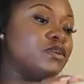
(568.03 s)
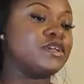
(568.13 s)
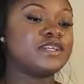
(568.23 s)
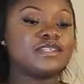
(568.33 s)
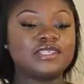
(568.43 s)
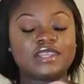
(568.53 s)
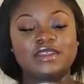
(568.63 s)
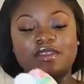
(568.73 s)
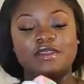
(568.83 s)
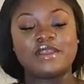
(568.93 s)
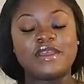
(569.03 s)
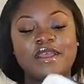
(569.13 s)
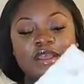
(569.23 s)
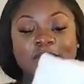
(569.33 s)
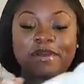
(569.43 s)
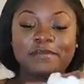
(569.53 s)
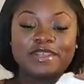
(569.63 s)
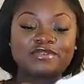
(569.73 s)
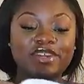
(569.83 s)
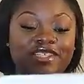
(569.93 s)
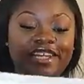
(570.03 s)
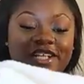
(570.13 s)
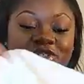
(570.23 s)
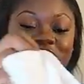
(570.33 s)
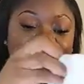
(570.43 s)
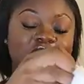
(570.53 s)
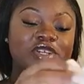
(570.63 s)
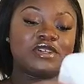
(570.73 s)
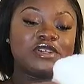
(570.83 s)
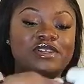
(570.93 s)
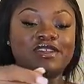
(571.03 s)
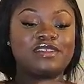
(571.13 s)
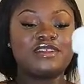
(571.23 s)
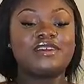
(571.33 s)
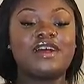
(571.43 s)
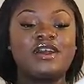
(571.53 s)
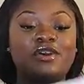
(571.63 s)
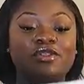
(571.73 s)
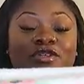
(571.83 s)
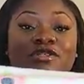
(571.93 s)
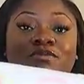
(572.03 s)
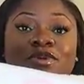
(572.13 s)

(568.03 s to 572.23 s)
one because my best friend Tandria got her this